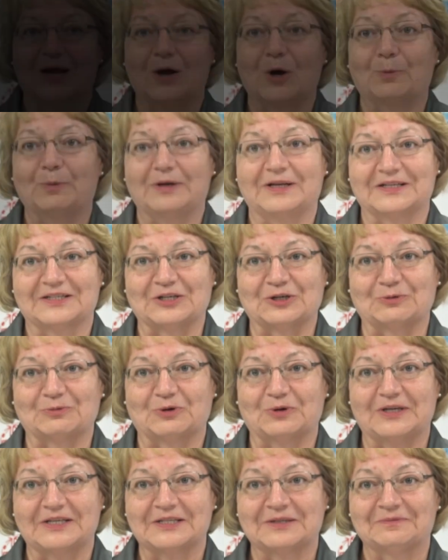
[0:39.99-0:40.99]
opening
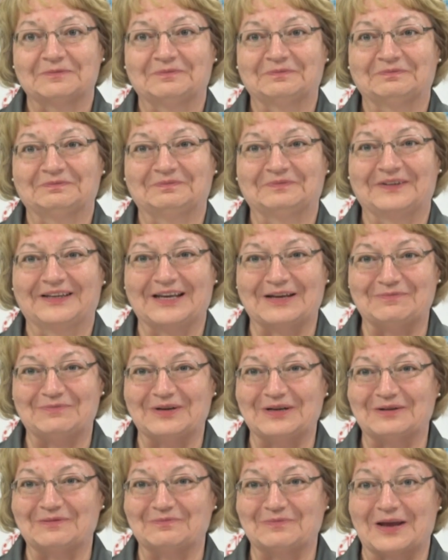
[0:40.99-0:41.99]
ceremonies, and
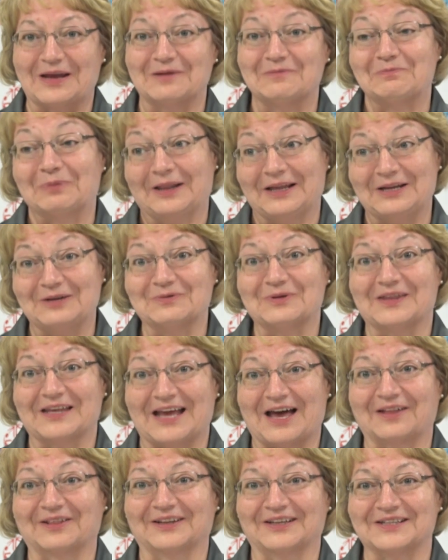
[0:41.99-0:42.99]
being in playing with
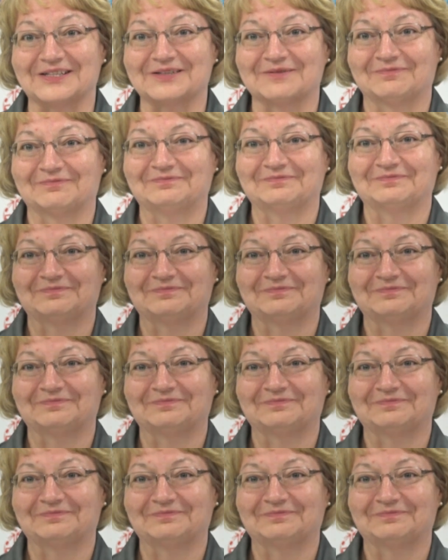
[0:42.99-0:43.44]
the athletes.